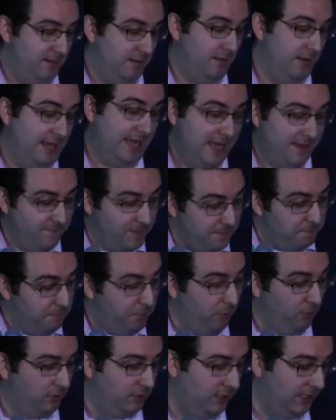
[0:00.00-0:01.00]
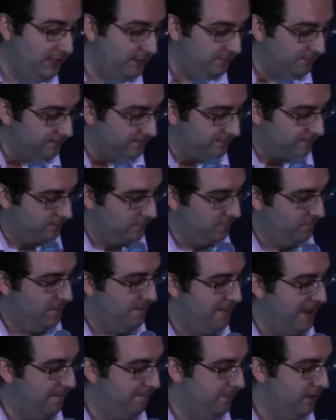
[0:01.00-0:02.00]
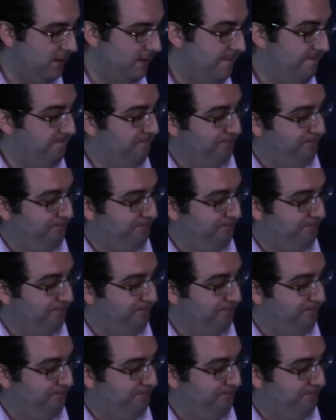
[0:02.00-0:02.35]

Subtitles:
Even Bill Clinton, remember,